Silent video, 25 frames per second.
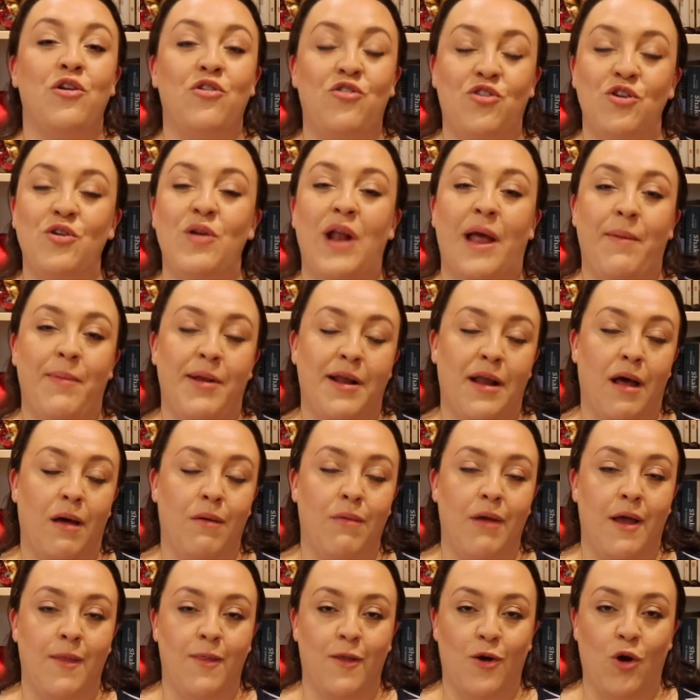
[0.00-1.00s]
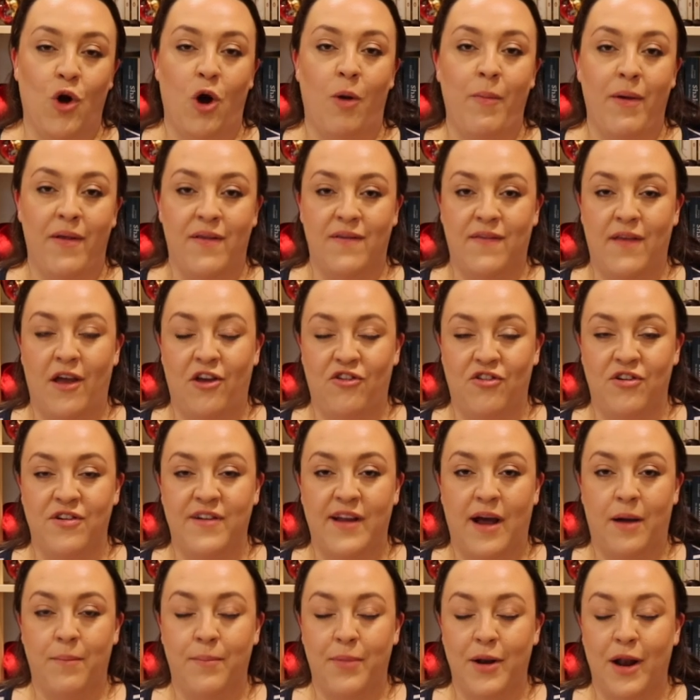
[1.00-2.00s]
do let me know in the comments section
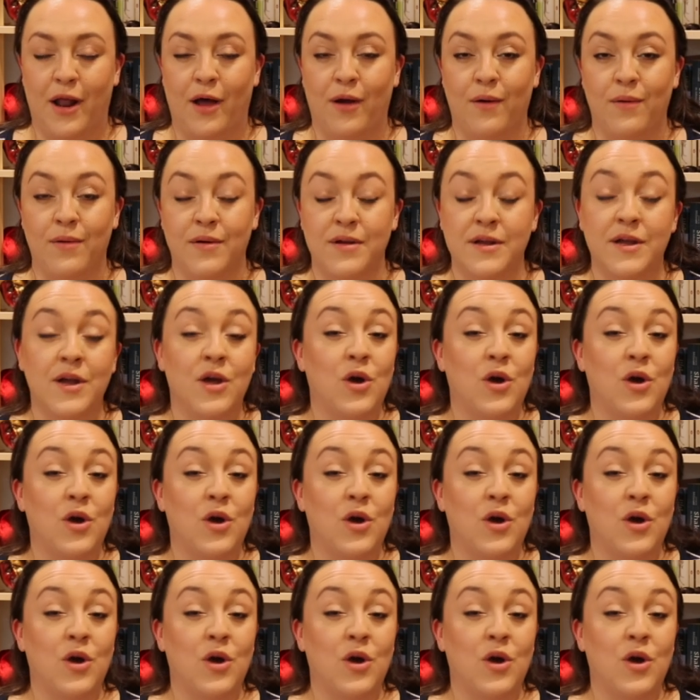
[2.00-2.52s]
down below.